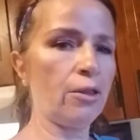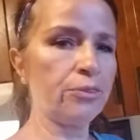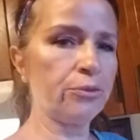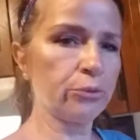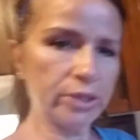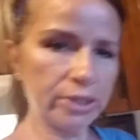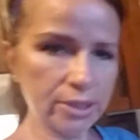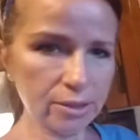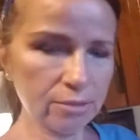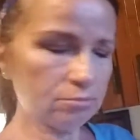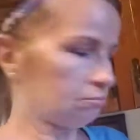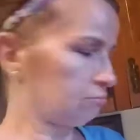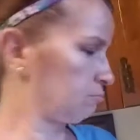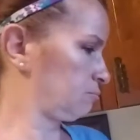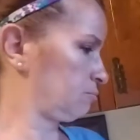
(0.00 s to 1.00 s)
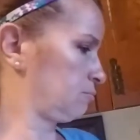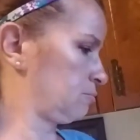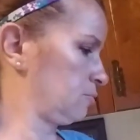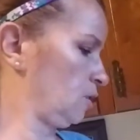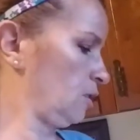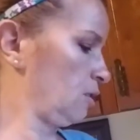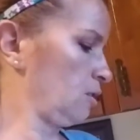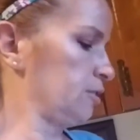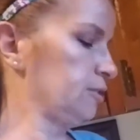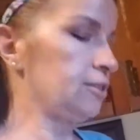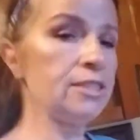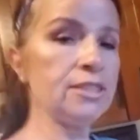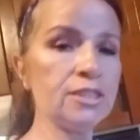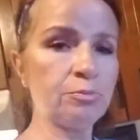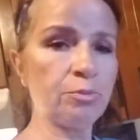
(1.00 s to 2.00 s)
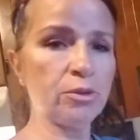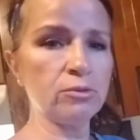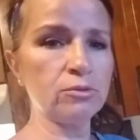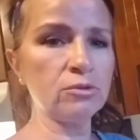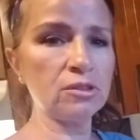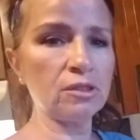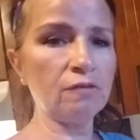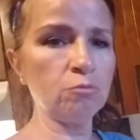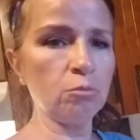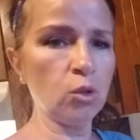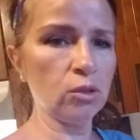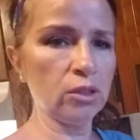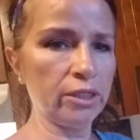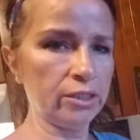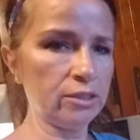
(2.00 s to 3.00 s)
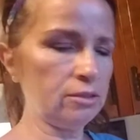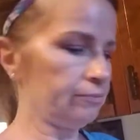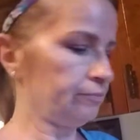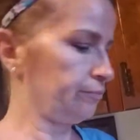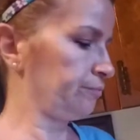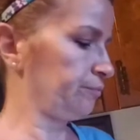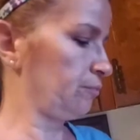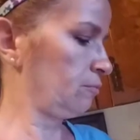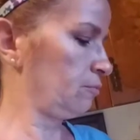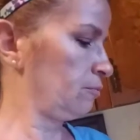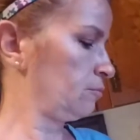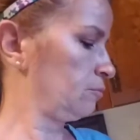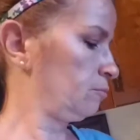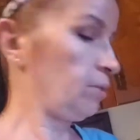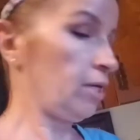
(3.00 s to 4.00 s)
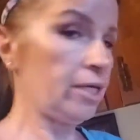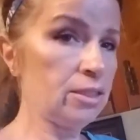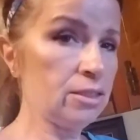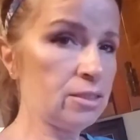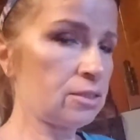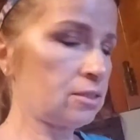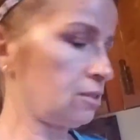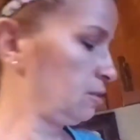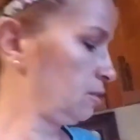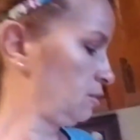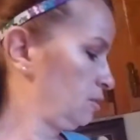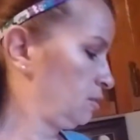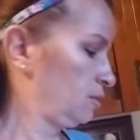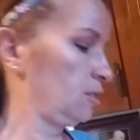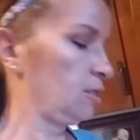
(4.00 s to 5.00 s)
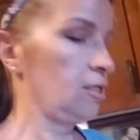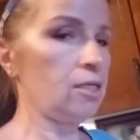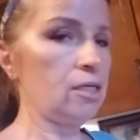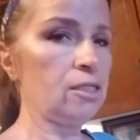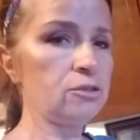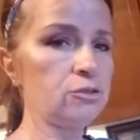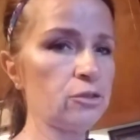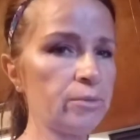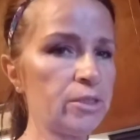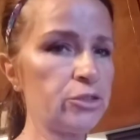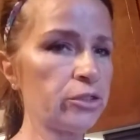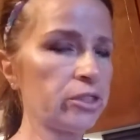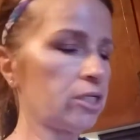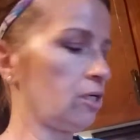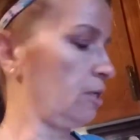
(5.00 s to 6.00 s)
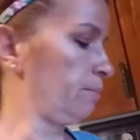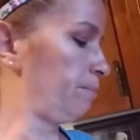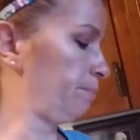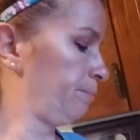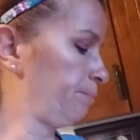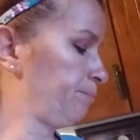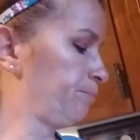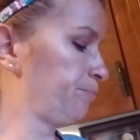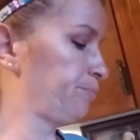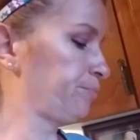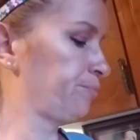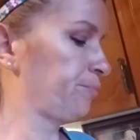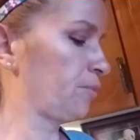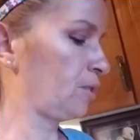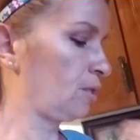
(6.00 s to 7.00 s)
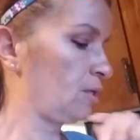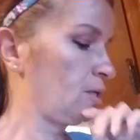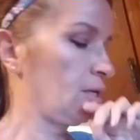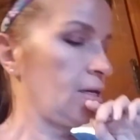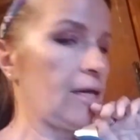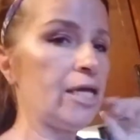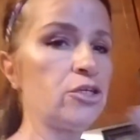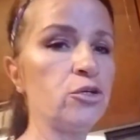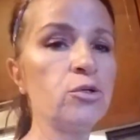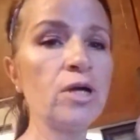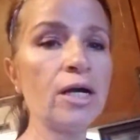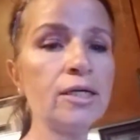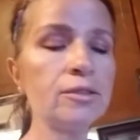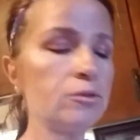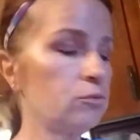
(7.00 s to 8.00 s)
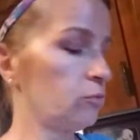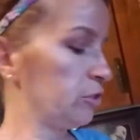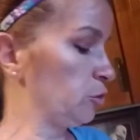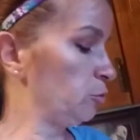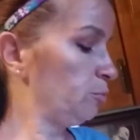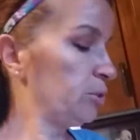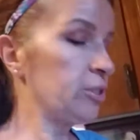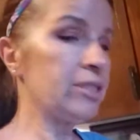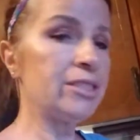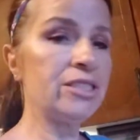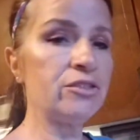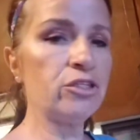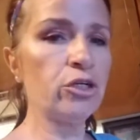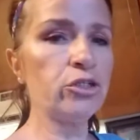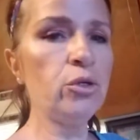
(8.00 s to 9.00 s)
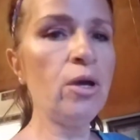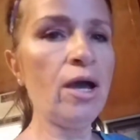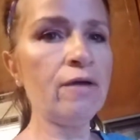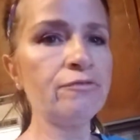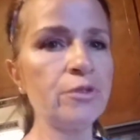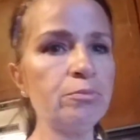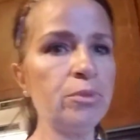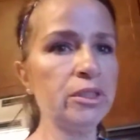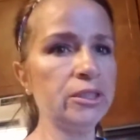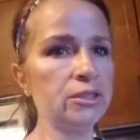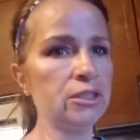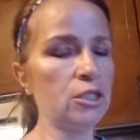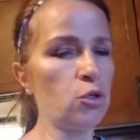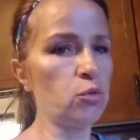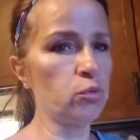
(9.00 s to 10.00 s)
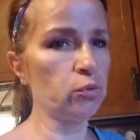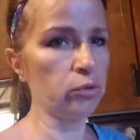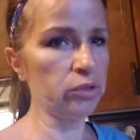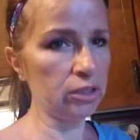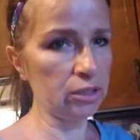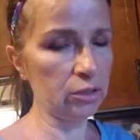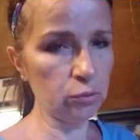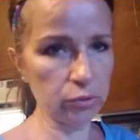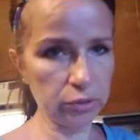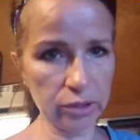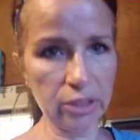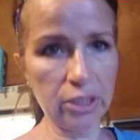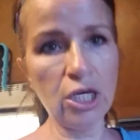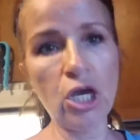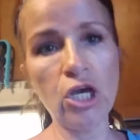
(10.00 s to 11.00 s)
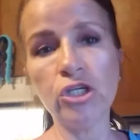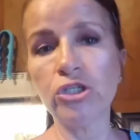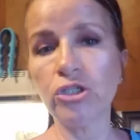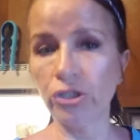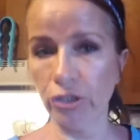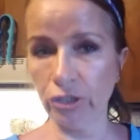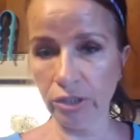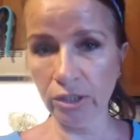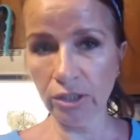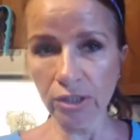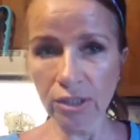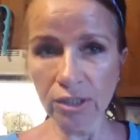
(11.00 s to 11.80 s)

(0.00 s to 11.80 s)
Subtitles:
3 teaspoons of mole paste into a measuring cup. And when you put it in there, you have to blend it really, really good.